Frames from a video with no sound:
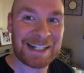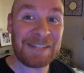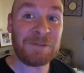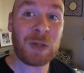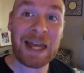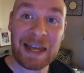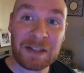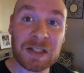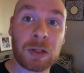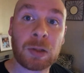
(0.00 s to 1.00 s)
if you
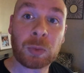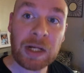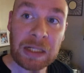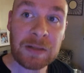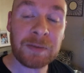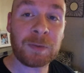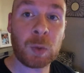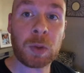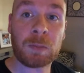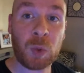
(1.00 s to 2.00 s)
haven't already
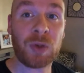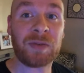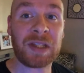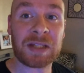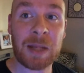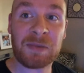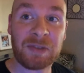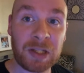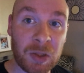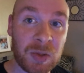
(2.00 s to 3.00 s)
for more of these type of
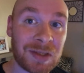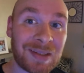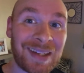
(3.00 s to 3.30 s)
videos.